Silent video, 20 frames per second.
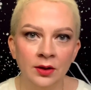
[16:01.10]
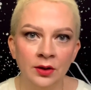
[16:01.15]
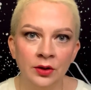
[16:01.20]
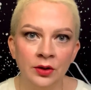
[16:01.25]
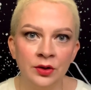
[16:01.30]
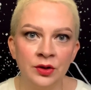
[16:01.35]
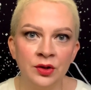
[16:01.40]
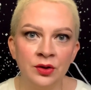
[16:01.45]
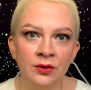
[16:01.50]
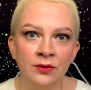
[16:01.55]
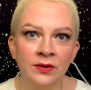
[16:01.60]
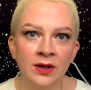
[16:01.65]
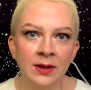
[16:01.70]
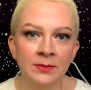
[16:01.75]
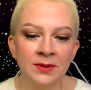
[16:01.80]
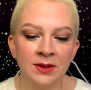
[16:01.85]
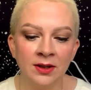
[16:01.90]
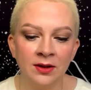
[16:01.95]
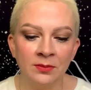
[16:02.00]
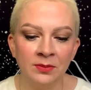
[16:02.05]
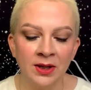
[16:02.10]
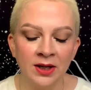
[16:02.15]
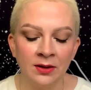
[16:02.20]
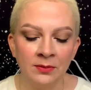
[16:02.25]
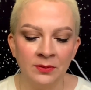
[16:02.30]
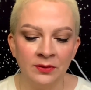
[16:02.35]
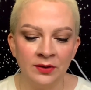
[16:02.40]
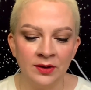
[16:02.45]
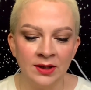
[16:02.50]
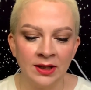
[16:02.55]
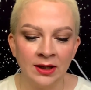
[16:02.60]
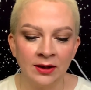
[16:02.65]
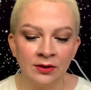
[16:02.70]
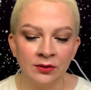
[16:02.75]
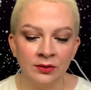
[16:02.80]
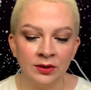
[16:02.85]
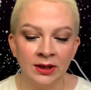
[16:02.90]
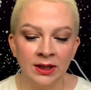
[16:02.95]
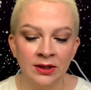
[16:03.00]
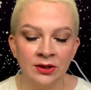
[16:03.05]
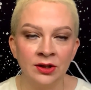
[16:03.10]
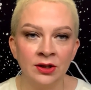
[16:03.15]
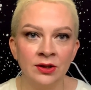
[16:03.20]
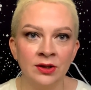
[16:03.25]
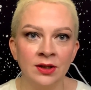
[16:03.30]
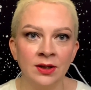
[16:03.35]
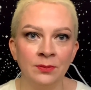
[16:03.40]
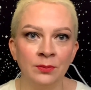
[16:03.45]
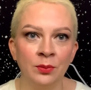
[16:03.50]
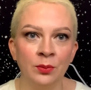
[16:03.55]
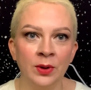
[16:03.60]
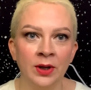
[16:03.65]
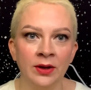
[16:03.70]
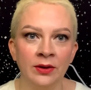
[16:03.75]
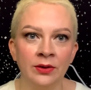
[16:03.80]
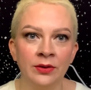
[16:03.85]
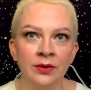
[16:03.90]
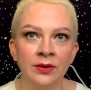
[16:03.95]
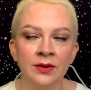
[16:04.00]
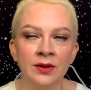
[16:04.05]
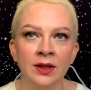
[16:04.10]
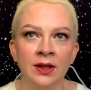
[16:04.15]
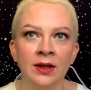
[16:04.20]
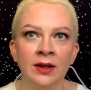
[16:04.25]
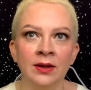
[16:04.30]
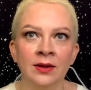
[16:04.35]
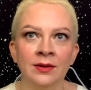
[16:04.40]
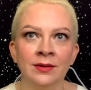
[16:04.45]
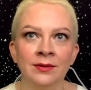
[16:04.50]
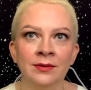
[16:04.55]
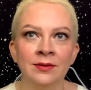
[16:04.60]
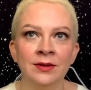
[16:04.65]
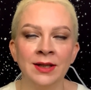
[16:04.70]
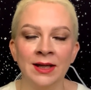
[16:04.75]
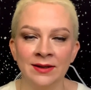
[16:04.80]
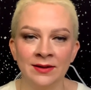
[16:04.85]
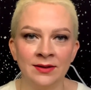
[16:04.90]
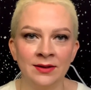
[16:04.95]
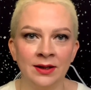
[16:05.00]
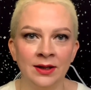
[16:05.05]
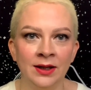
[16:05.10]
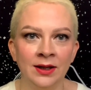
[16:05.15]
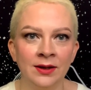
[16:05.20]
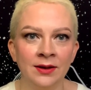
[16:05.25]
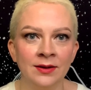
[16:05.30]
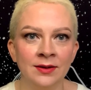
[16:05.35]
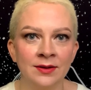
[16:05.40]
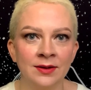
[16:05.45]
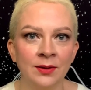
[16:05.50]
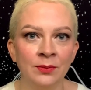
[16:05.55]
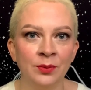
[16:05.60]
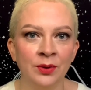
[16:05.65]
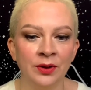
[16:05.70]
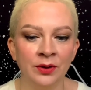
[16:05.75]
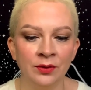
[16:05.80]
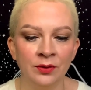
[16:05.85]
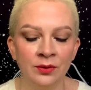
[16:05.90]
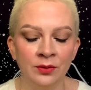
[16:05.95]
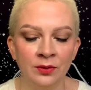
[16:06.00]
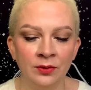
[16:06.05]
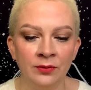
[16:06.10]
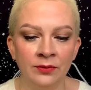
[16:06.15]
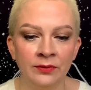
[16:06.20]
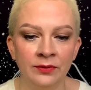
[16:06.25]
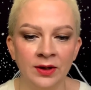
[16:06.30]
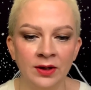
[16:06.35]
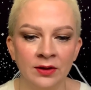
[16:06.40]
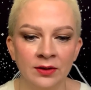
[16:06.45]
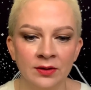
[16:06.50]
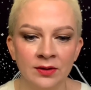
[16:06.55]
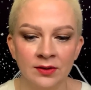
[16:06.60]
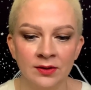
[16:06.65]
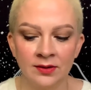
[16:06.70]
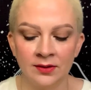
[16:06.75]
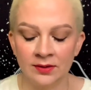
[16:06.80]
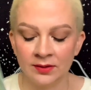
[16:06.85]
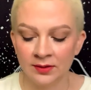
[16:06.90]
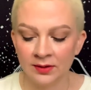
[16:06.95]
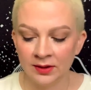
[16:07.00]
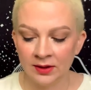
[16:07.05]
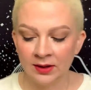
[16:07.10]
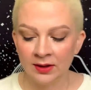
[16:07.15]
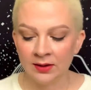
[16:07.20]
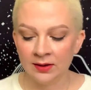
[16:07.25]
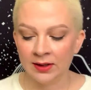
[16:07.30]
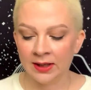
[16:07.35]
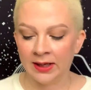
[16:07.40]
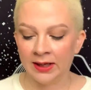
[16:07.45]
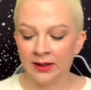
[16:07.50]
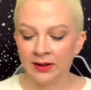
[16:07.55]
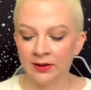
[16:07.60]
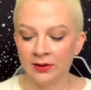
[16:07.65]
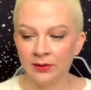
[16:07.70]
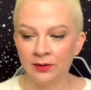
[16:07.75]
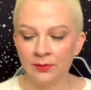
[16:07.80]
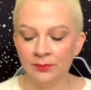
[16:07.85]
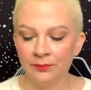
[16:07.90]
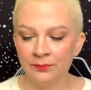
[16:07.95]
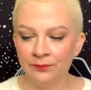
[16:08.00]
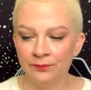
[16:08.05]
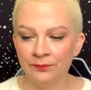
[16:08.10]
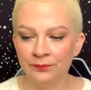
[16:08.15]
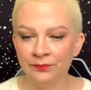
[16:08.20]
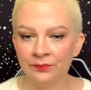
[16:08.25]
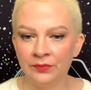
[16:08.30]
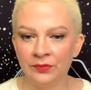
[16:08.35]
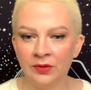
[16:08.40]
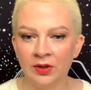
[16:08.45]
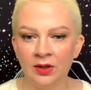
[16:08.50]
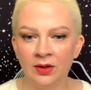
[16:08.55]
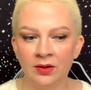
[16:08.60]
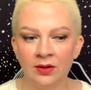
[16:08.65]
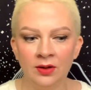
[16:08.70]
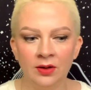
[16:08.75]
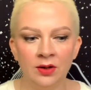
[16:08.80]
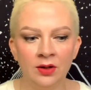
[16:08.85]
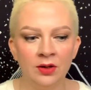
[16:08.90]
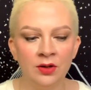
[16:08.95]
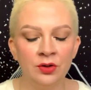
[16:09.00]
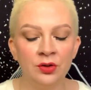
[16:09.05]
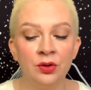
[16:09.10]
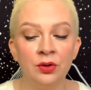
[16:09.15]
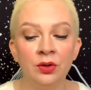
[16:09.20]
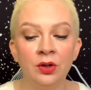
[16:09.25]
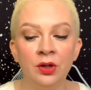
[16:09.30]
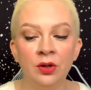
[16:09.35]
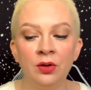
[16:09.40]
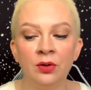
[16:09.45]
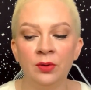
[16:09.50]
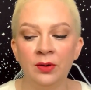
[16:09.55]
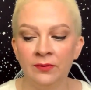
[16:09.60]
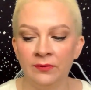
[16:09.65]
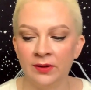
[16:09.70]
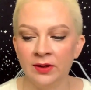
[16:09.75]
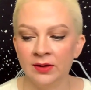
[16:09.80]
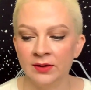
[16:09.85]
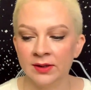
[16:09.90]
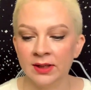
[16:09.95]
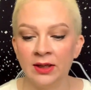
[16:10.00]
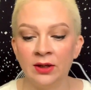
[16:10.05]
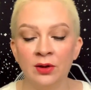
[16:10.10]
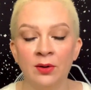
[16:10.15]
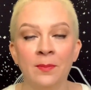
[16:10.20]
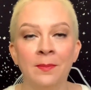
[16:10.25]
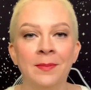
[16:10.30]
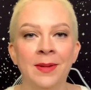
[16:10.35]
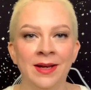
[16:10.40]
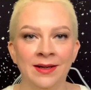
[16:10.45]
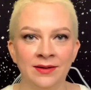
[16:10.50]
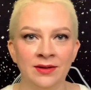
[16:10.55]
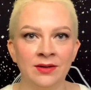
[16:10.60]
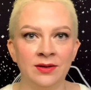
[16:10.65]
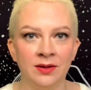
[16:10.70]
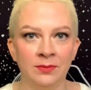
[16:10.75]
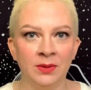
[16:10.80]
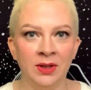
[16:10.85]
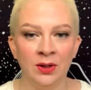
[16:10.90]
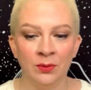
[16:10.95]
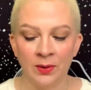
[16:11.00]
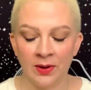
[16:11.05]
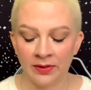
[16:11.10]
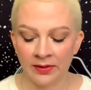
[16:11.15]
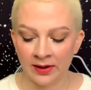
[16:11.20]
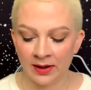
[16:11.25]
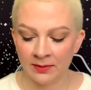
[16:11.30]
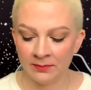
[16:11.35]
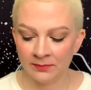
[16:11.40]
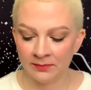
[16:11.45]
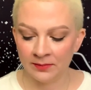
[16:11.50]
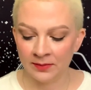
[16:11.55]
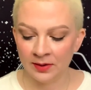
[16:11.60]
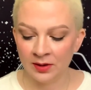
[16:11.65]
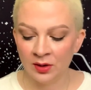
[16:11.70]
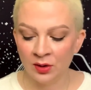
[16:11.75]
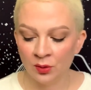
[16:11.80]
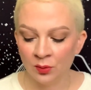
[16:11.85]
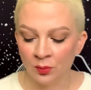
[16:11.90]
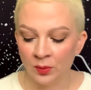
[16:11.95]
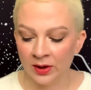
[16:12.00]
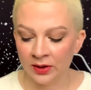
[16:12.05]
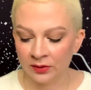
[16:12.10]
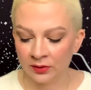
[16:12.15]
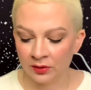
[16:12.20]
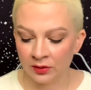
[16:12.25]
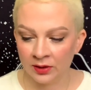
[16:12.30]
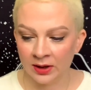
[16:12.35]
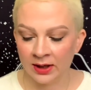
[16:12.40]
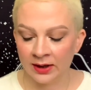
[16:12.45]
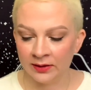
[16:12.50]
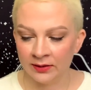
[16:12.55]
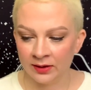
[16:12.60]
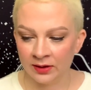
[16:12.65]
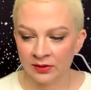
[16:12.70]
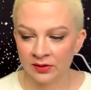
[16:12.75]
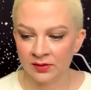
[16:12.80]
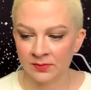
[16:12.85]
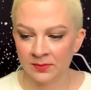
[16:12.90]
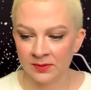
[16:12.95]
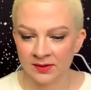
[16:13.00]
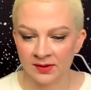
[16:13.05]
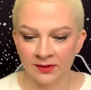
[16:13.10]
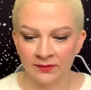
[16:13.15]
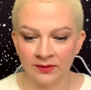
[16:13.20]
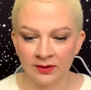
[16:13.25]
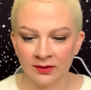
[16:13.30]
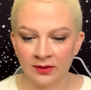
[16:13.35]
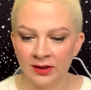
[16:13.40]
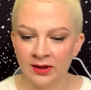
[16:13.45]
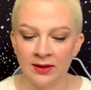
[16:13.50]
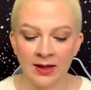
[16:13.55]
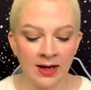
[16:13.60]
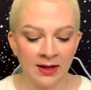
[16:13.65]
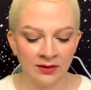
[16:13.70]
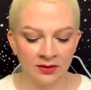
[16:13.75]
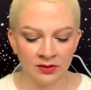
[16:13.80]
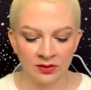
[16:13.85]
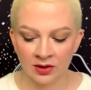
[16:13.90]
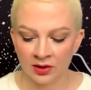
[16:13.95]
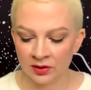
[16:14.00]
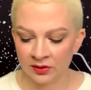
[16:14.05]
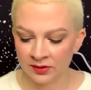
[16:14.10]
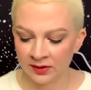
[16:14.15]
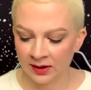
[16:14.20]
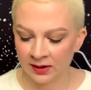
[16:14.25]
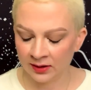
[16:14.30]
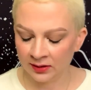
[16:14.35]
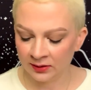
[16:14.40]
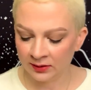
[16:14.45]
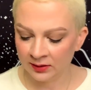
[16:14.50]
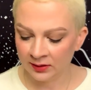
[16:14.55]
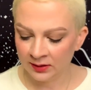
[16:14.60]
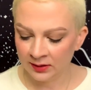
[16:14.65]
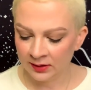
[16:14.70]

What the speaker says: the Two of Cups at the bottom of the deck, a relationship with destiny. Someone who feels like, to you, it feels like you're meant to be with them, whether or not they're specifically that star sign.